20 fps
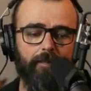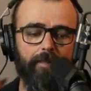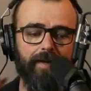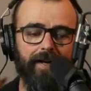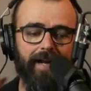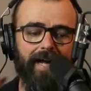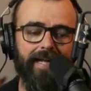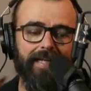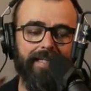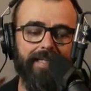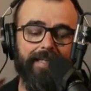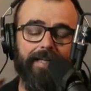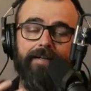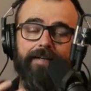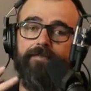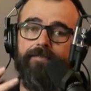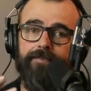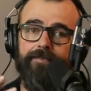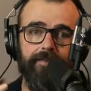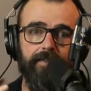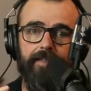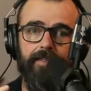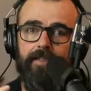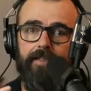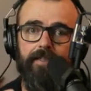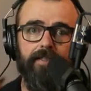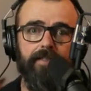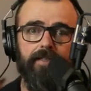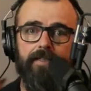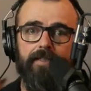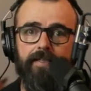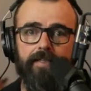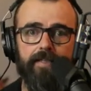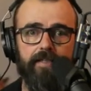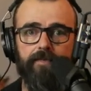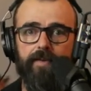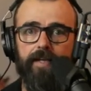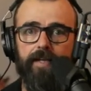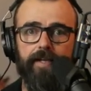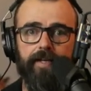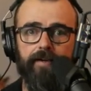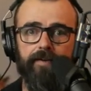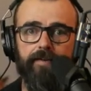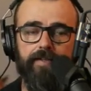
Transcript: But I love this video.